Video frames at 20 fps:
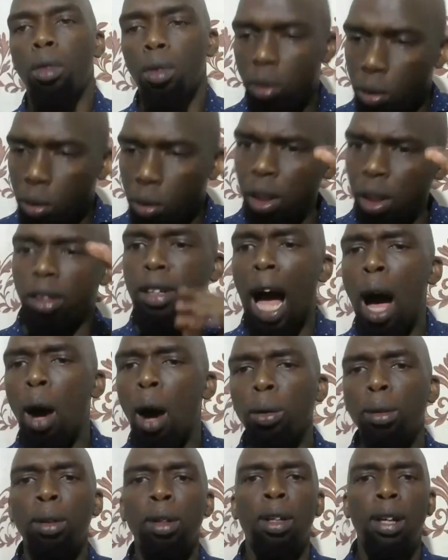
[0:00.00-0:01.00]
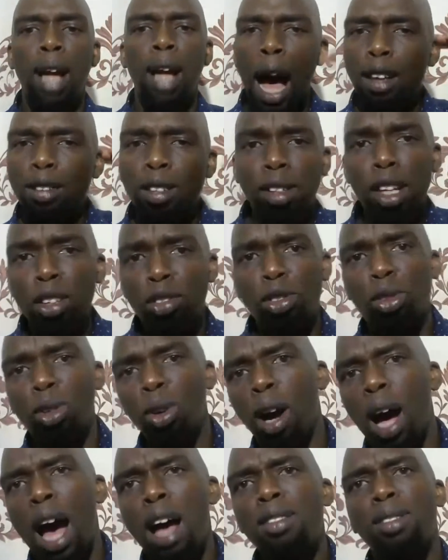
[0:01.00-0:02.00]
Sit down, assess
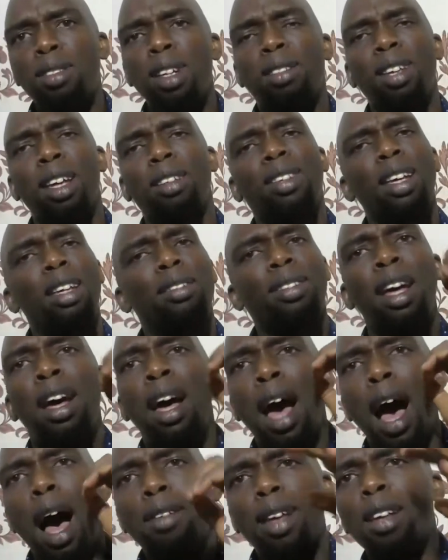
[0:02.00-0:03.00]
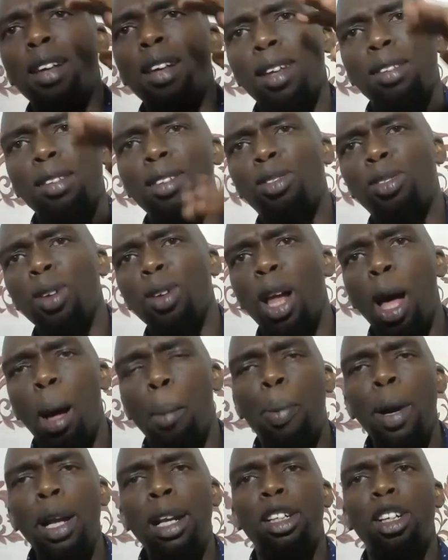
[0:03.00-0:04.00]
your assets, assess your
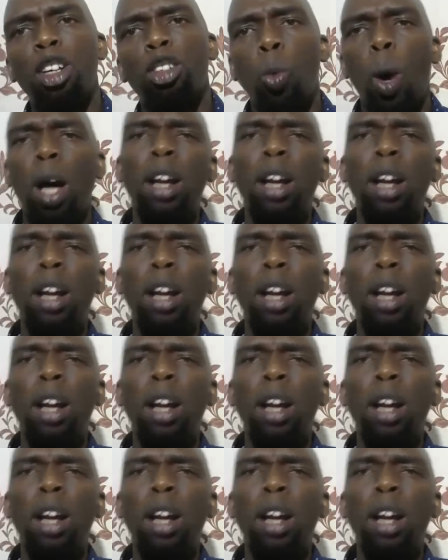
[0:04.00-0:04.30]
liabilities.